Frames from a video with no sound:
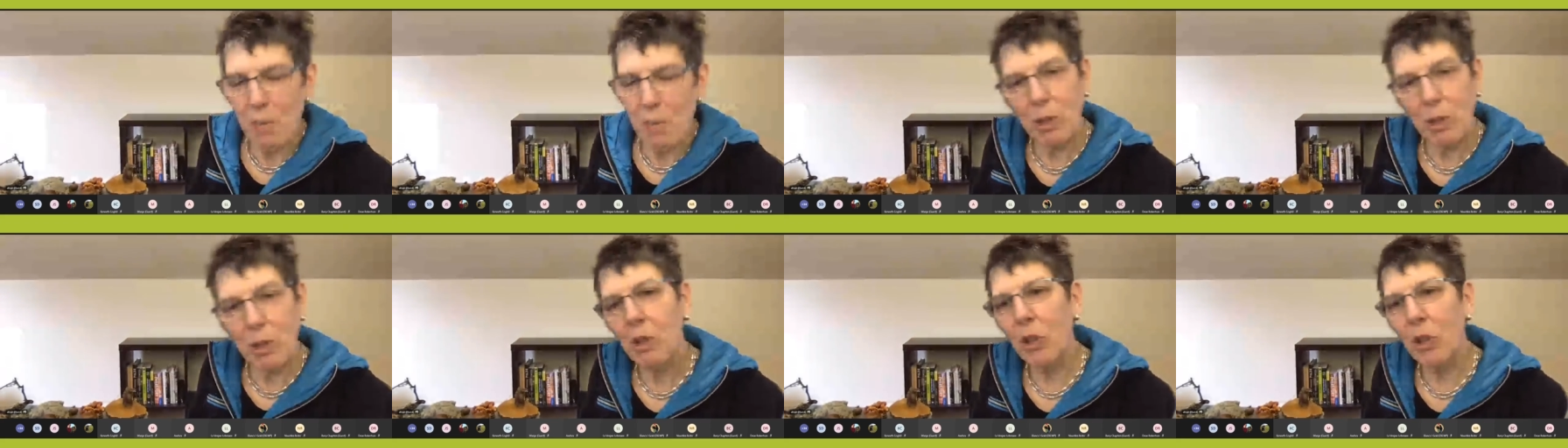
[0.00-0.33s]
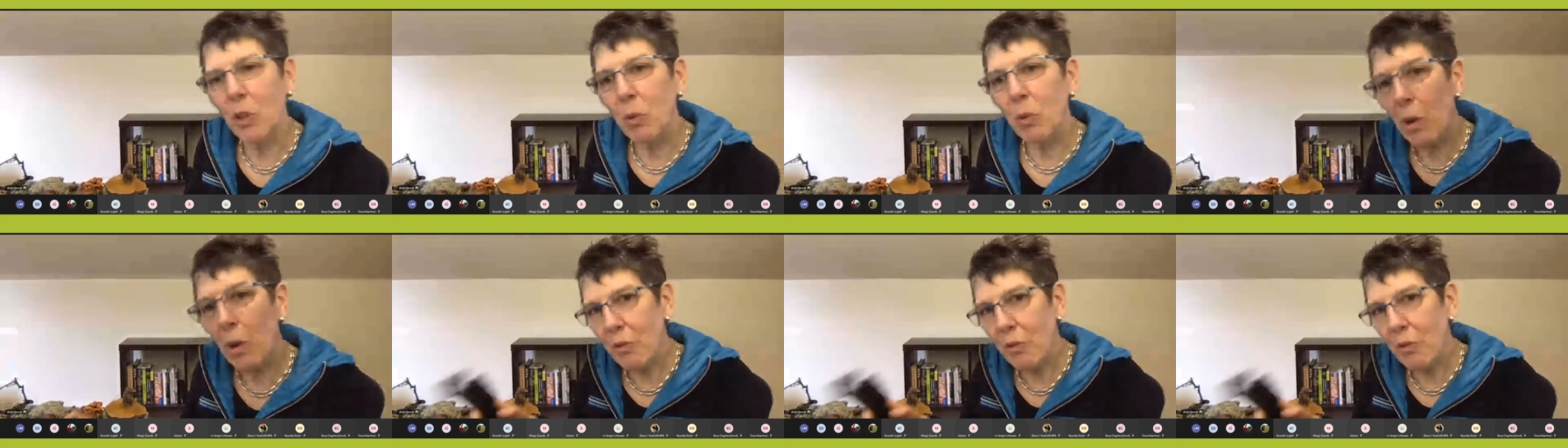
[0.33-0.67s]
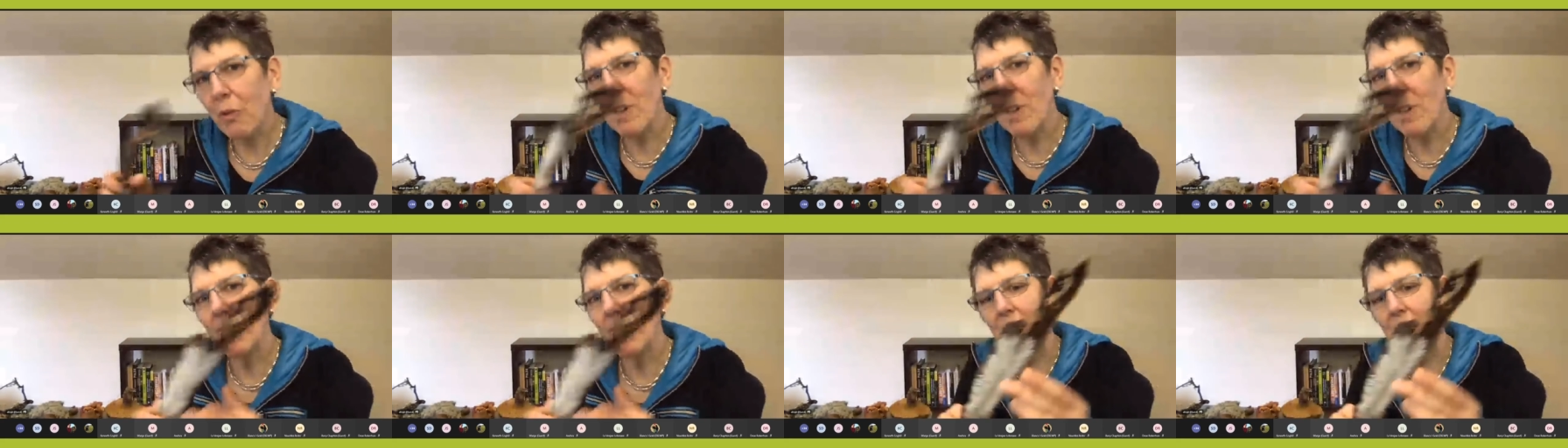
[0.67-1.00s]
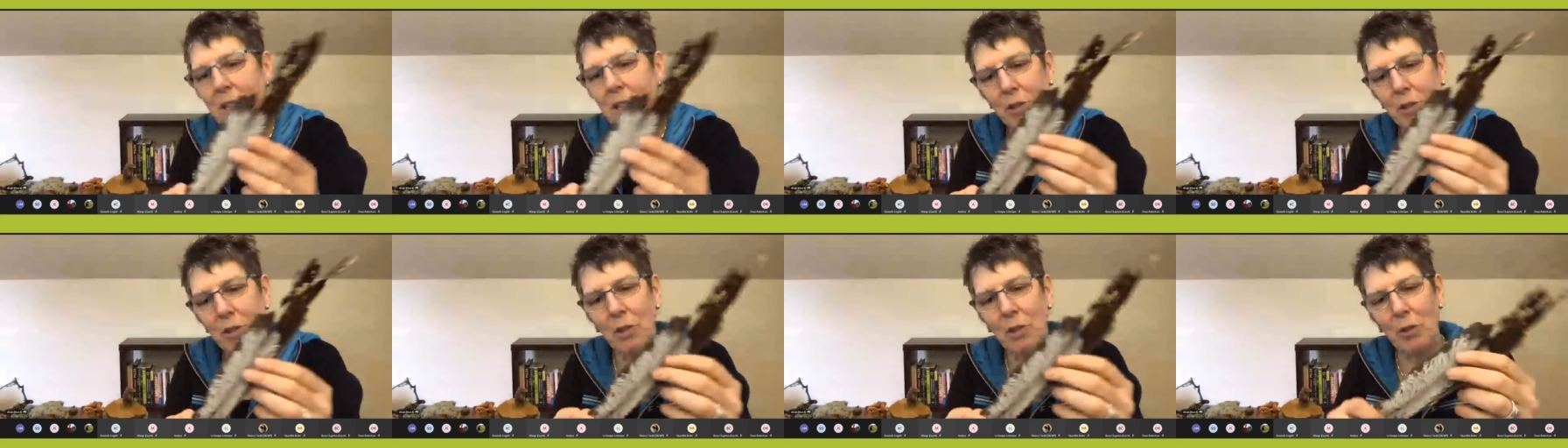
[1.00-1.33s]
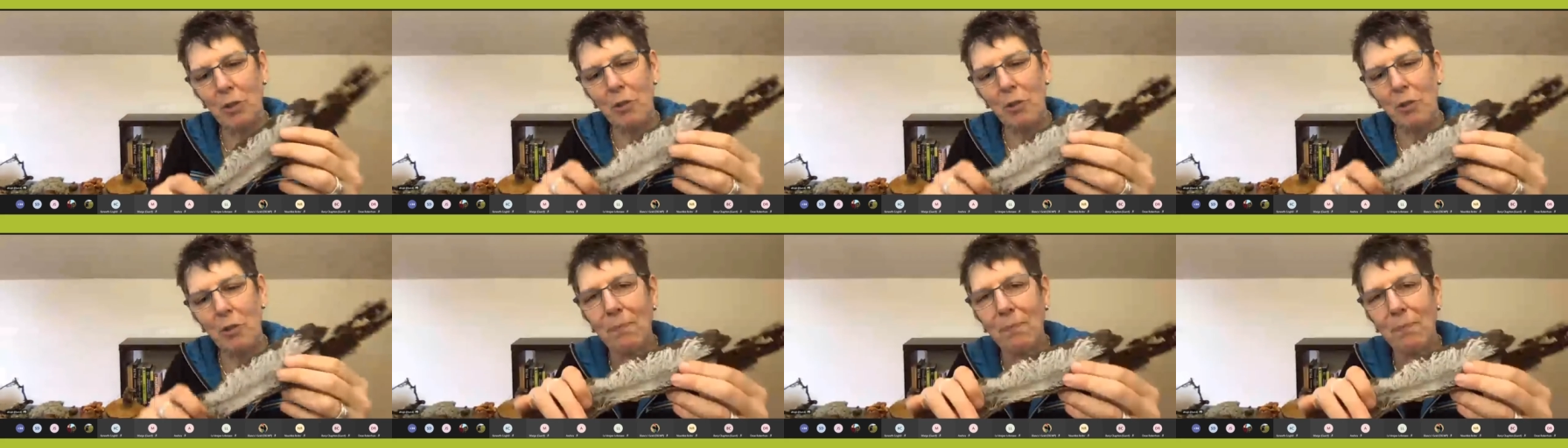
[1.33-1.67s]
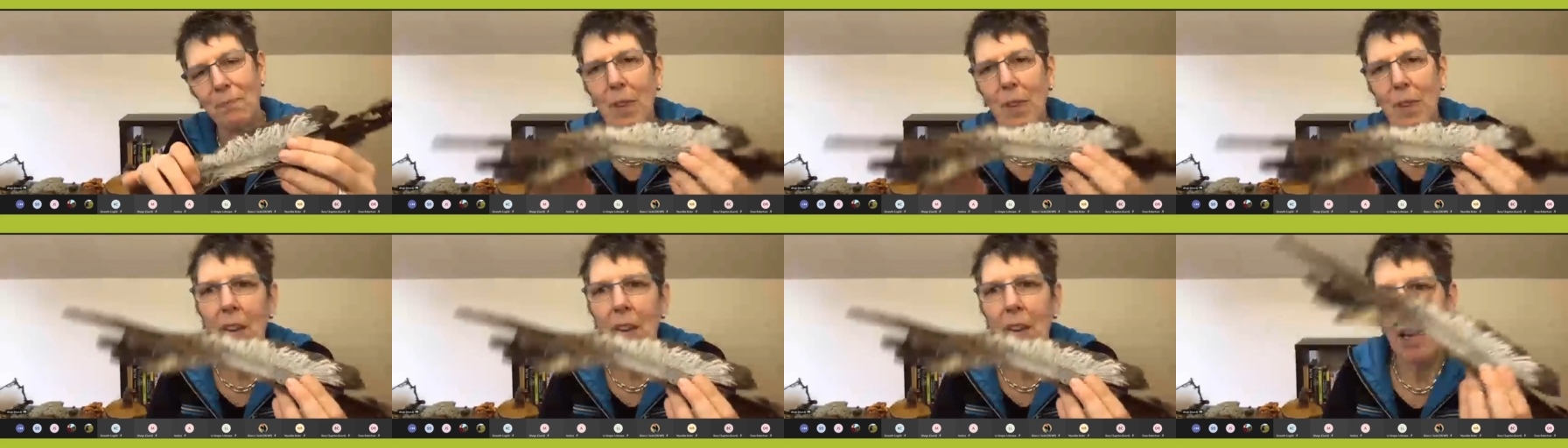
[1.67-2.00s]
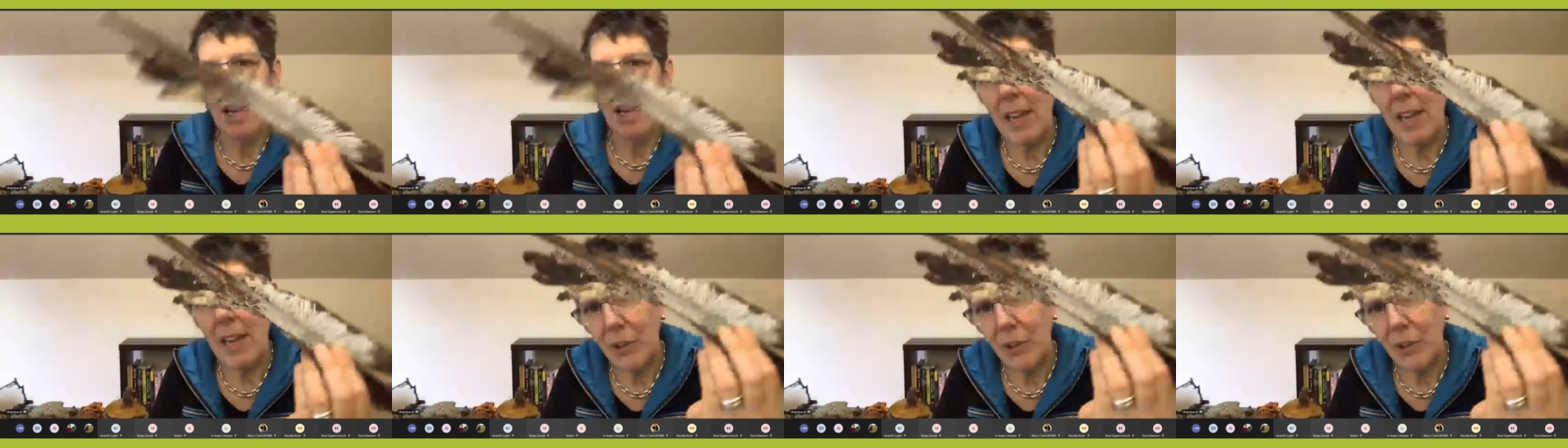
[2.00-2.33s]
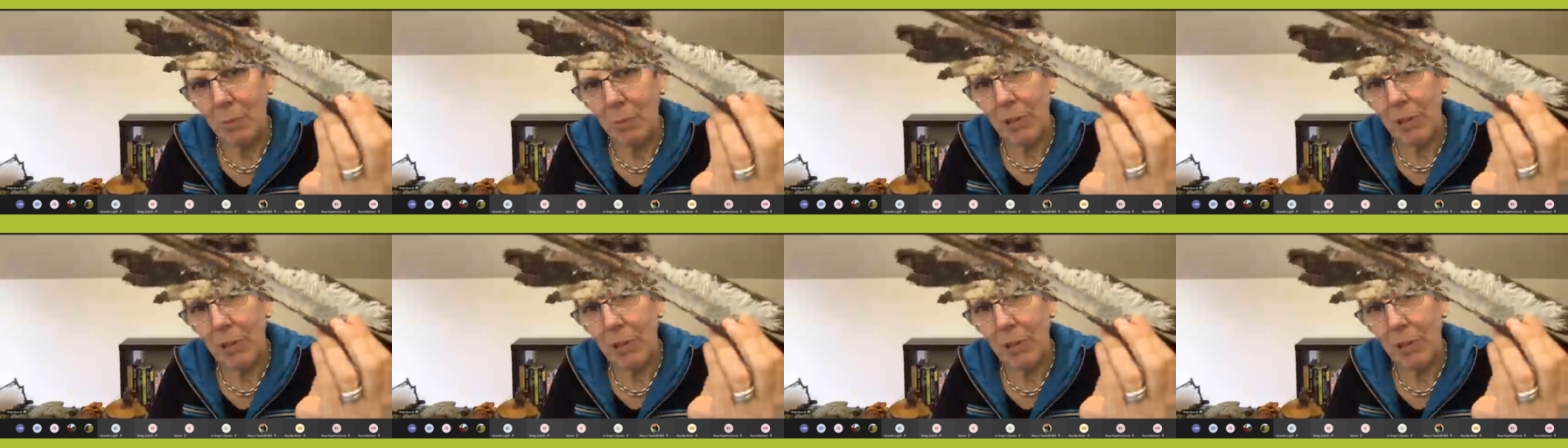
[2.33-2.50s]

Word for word: Because what fungi do is